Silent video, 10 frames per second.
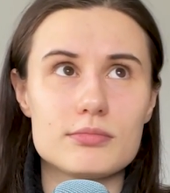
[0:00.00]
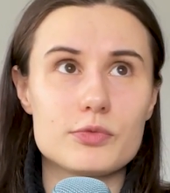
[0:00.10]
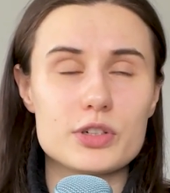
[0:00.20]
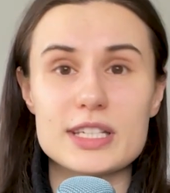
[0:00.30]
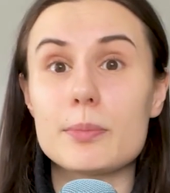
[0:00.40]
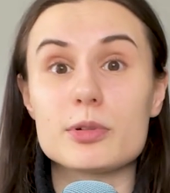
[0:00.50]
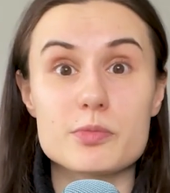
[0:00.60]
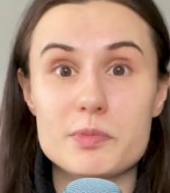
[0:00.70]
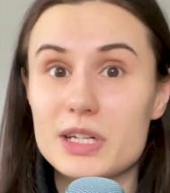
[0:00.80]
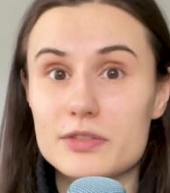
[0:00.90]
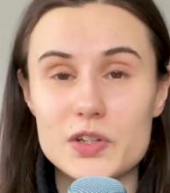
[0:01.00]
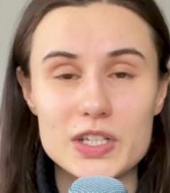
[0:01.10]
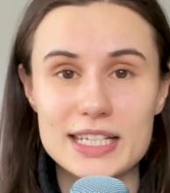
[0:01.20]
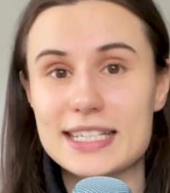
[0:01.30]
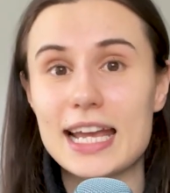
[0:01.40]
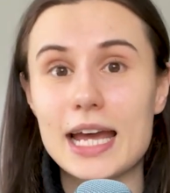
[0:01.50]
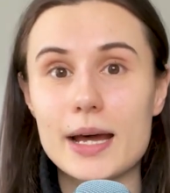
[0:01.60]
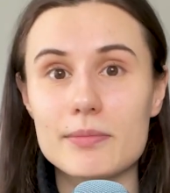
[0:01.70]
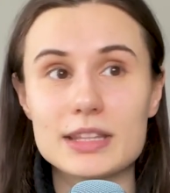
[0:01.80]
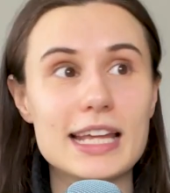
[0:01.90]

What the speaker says: for example, prepare for an exam,